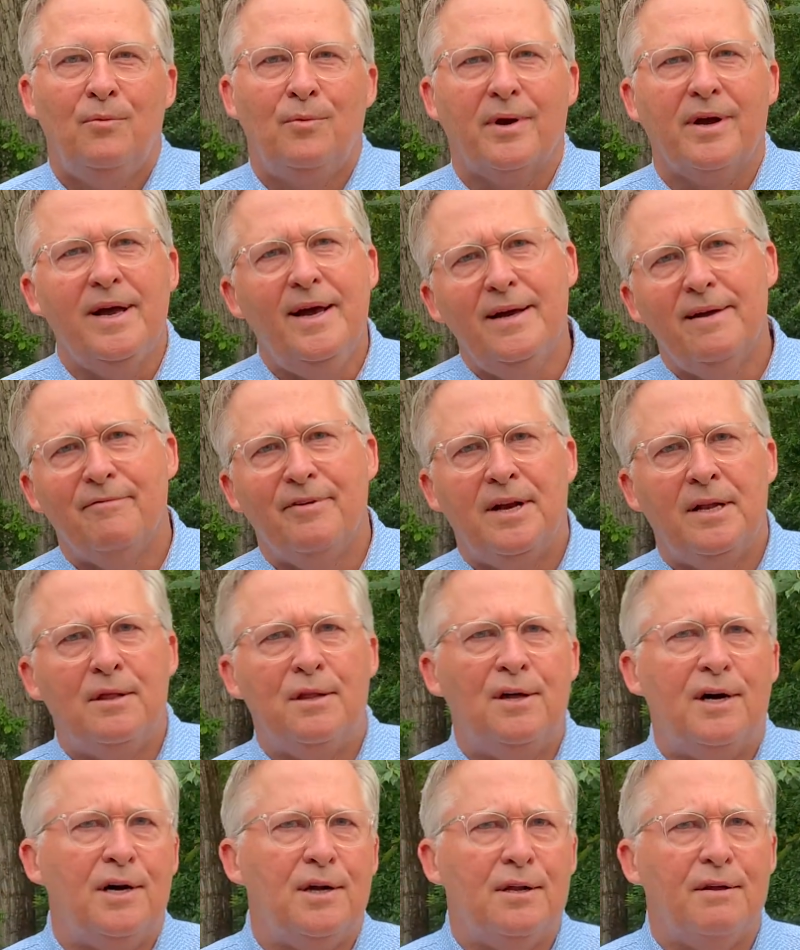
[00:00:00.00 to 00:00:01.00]
We're kind of in a
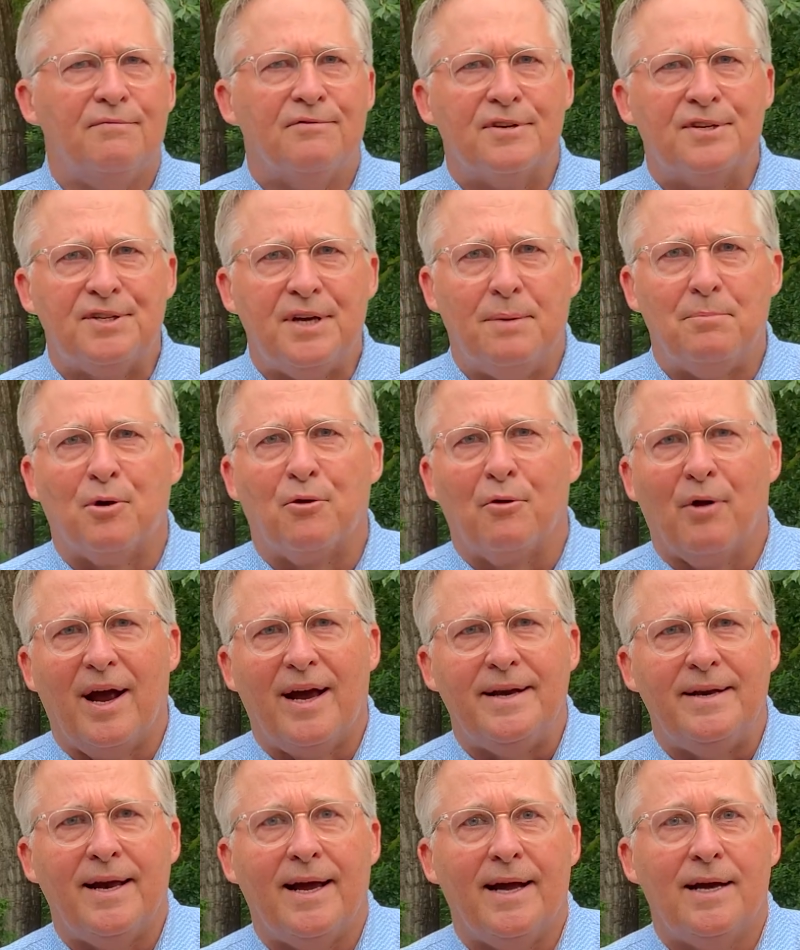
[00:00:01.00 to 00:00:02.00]
lull of the summer
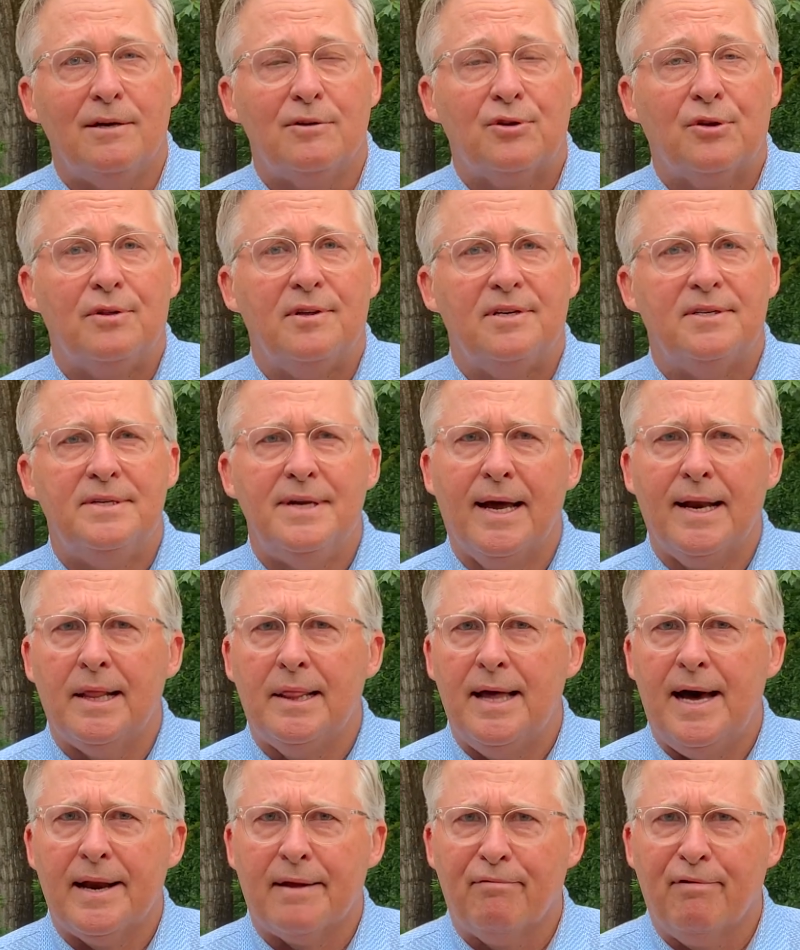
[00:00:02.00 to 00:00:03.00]
right now, so there's not a
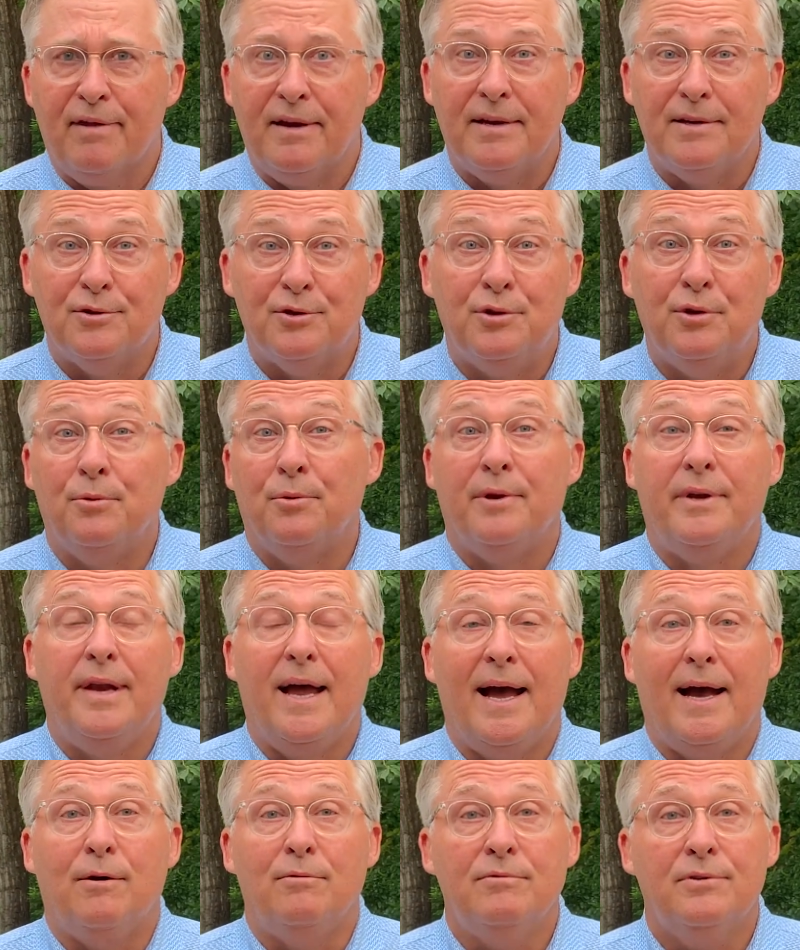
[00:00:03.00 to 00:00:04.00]
lot of things to
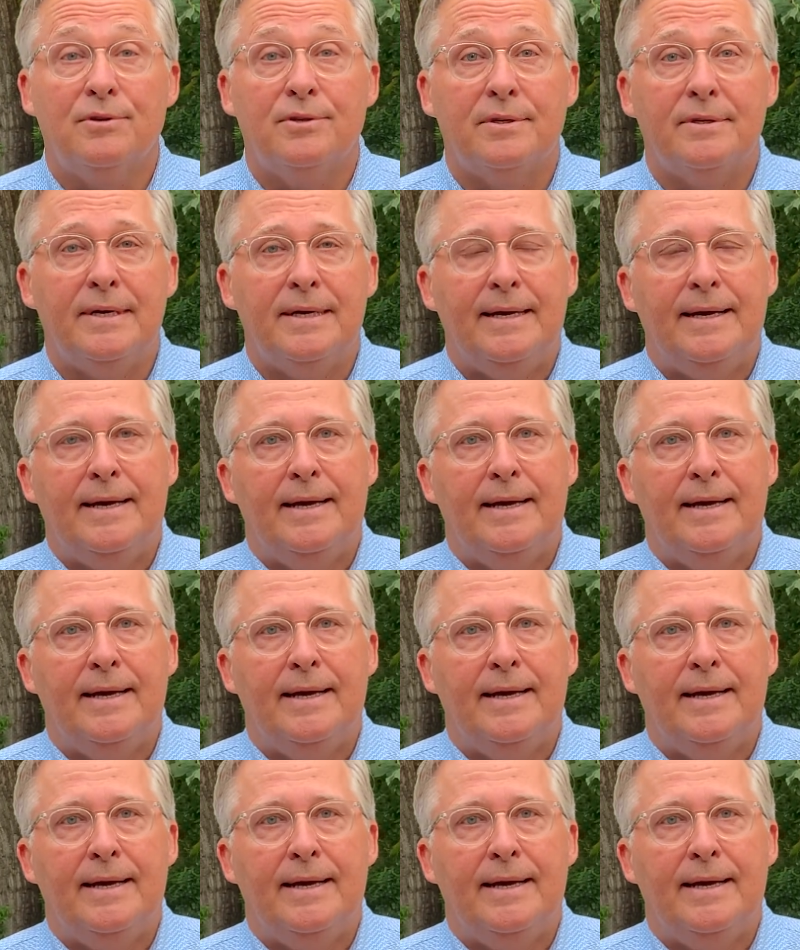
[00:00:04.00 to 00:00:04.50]
announce.